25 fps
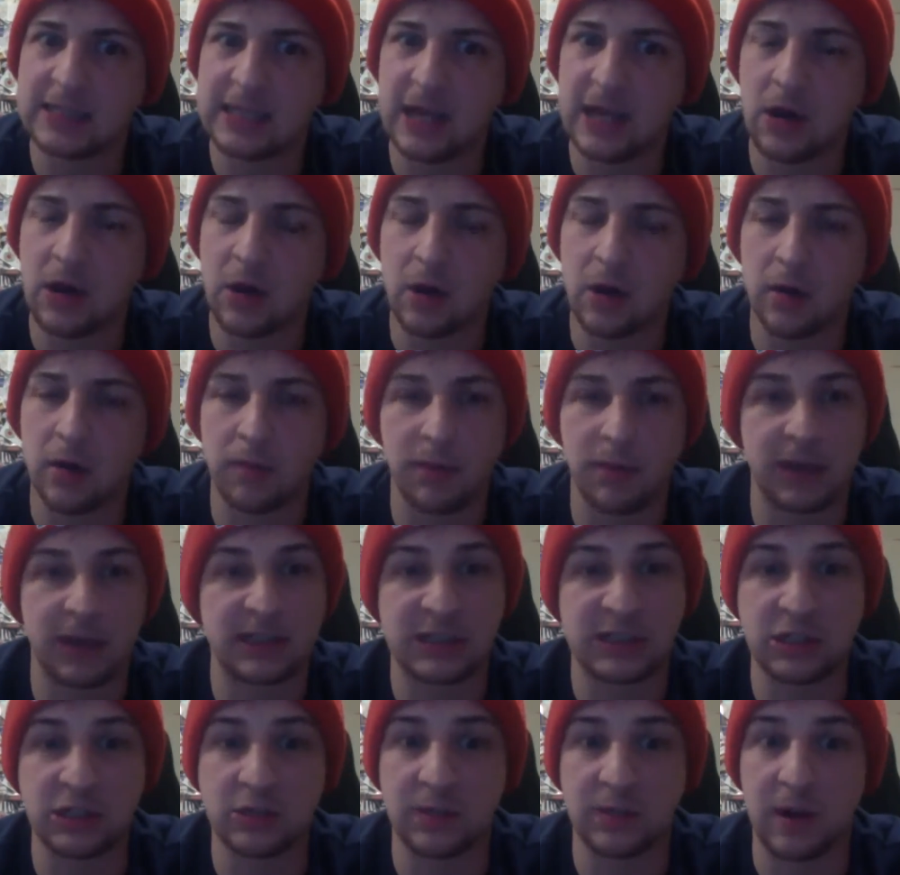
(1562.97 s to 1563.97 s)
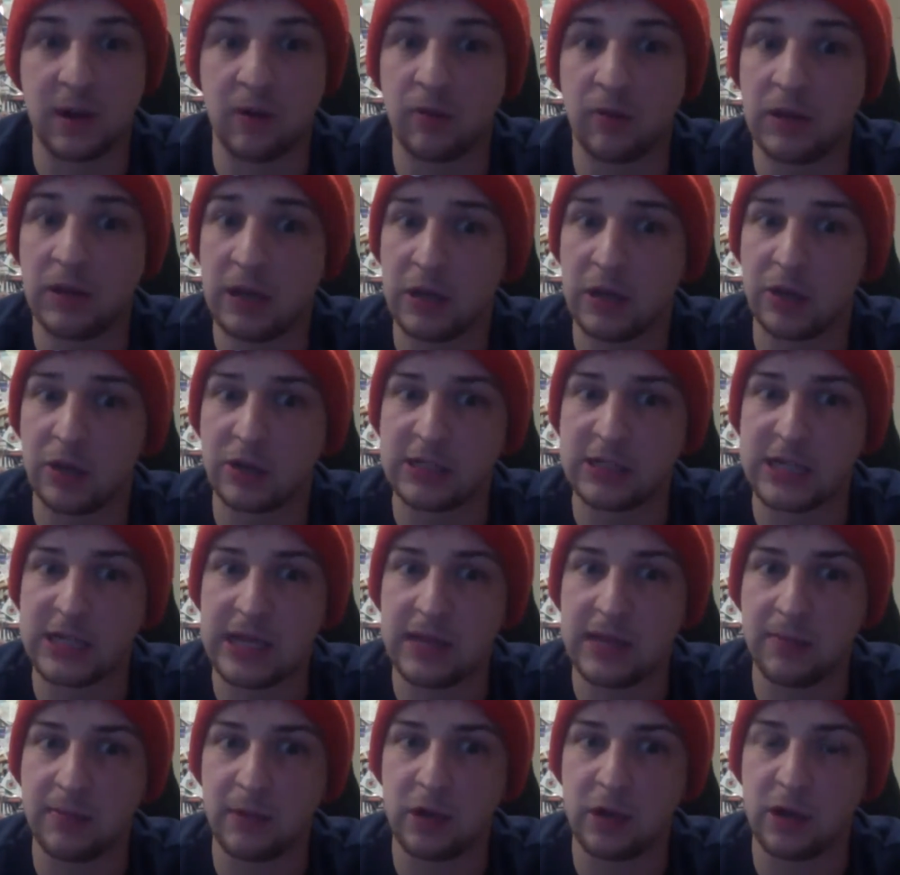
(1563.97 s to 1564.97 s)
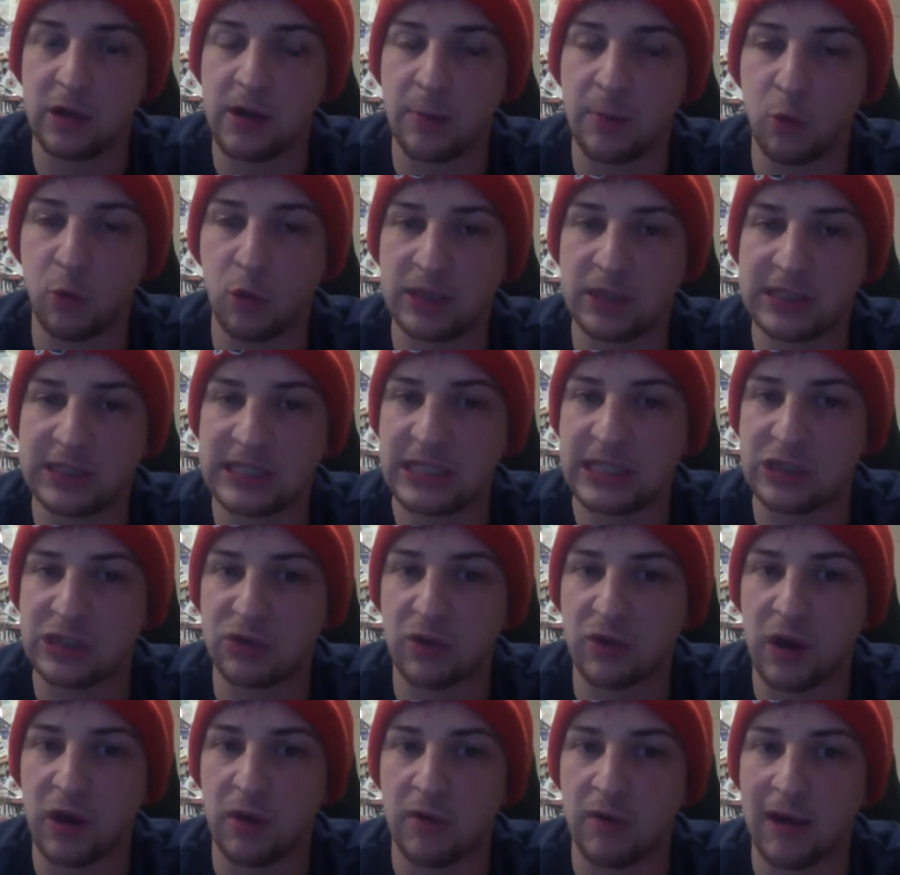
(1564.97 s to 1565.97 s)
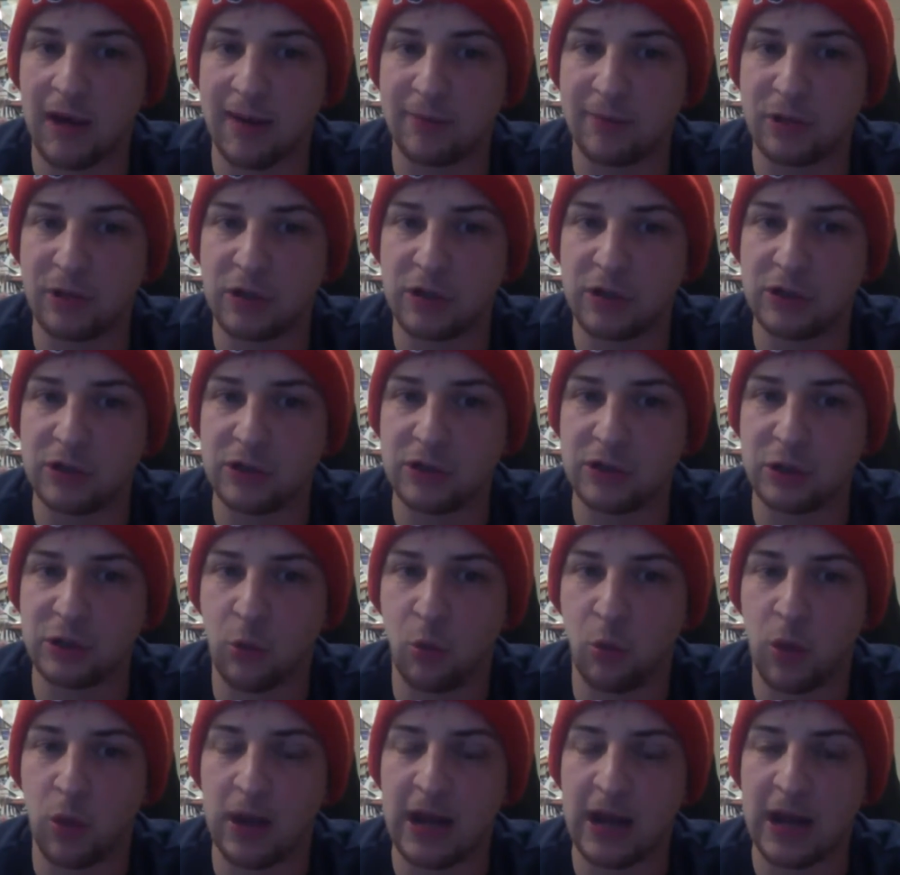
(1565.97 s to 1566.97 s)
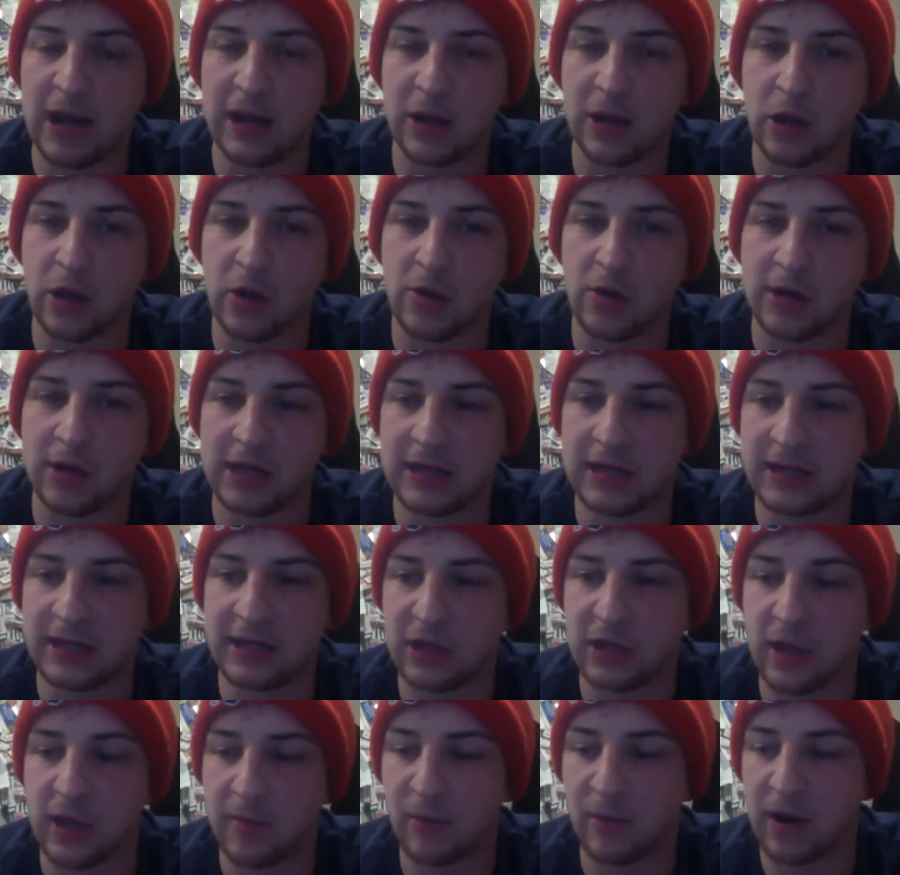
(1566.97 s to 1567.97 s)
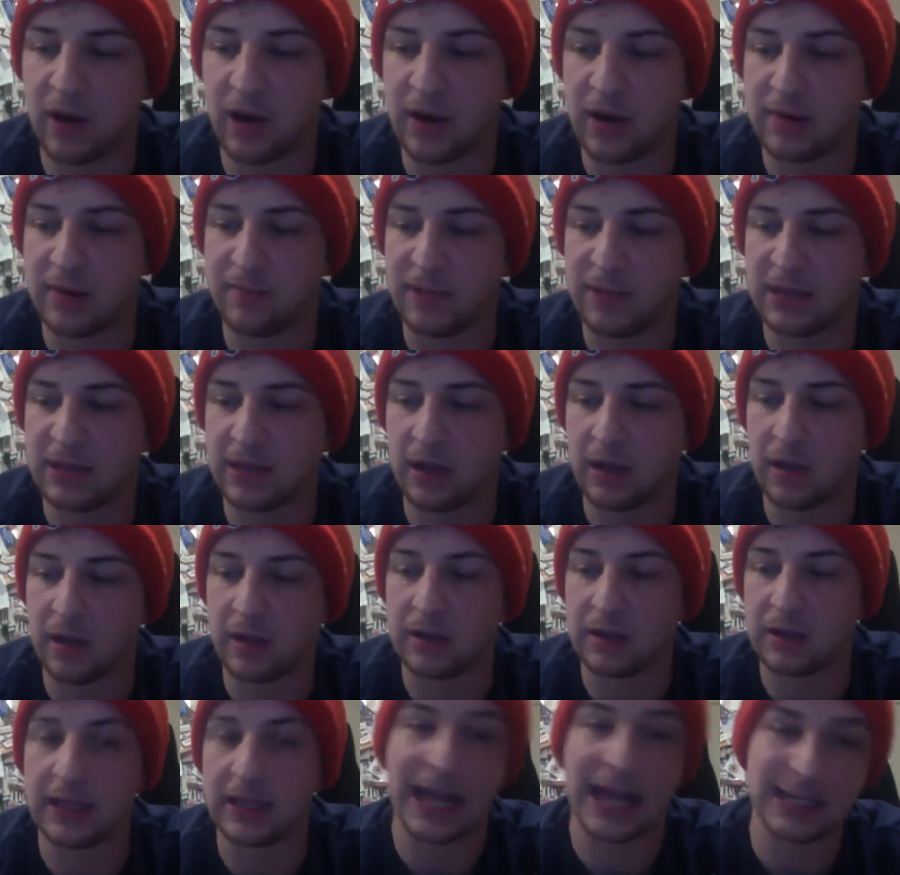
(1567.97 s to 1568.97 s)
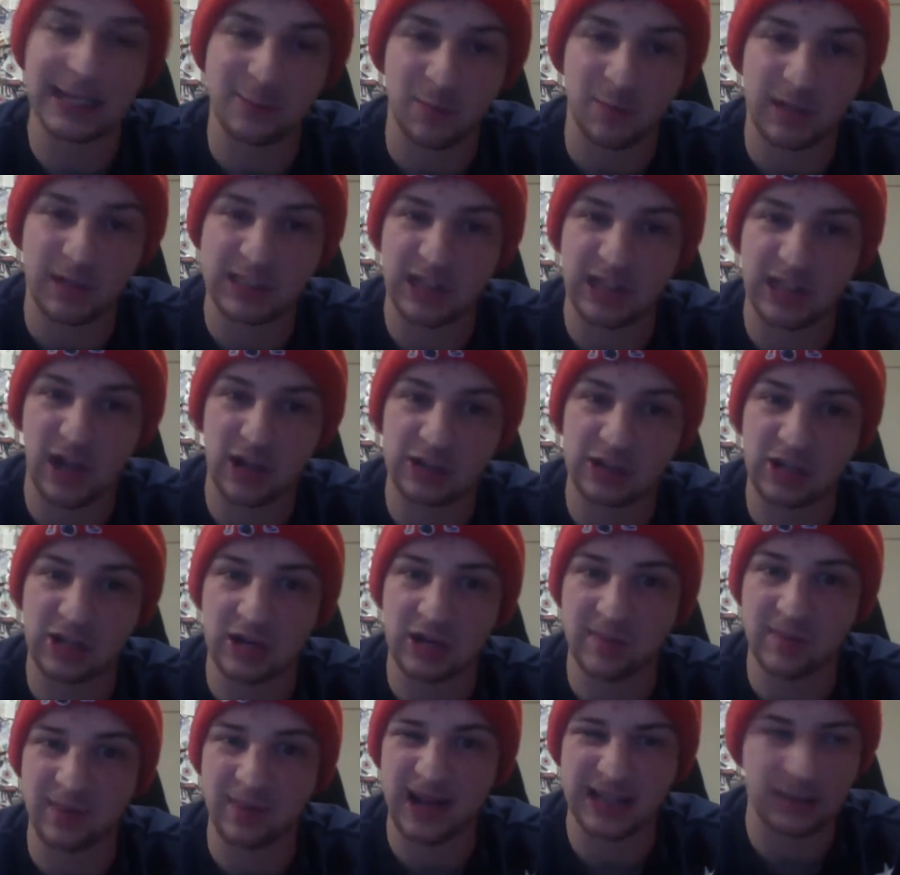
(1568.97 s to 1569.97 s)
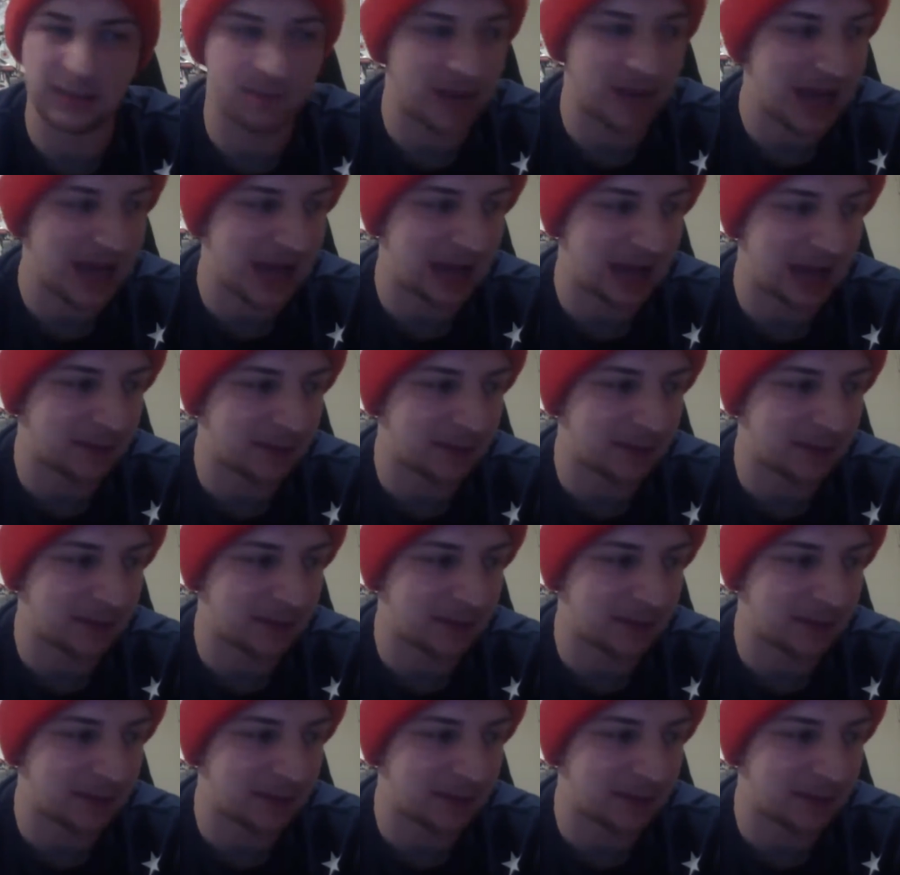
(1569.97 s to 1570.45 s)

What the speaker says: or excuse me, a really good team, your number one seed Toronto Raptors one night ago. Then they come around and beat the last place Hawks on a back-to-back.